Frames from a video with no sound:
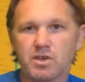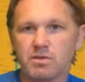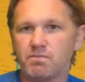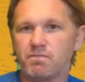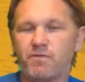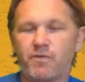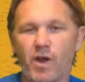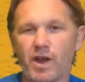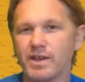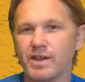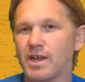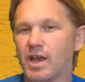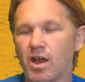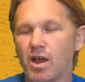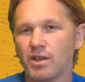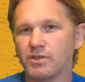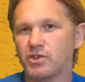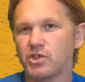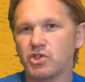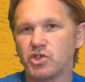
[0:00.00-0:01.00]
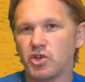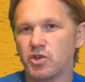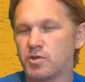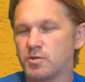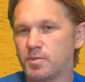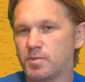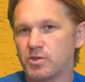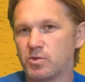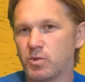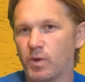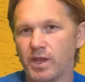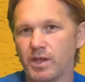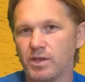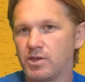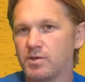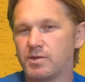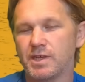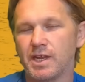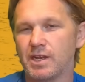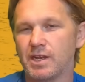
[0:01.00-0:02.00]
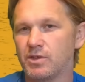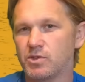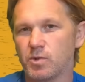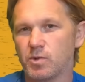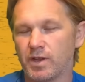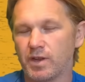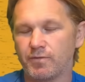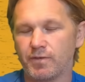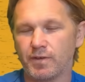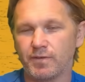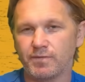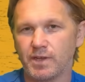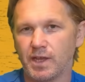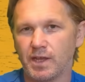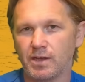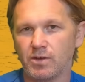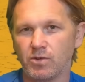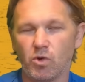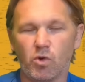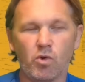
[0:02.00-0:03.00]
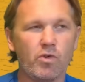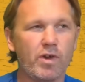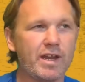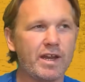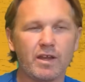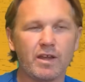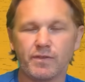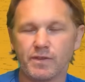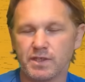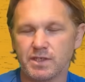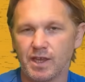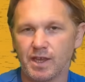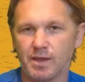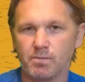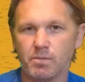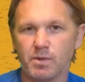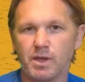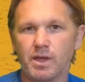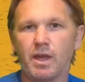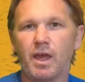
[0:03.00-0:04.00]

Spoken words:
find it hard to choose between New Zealand 2015 or any other team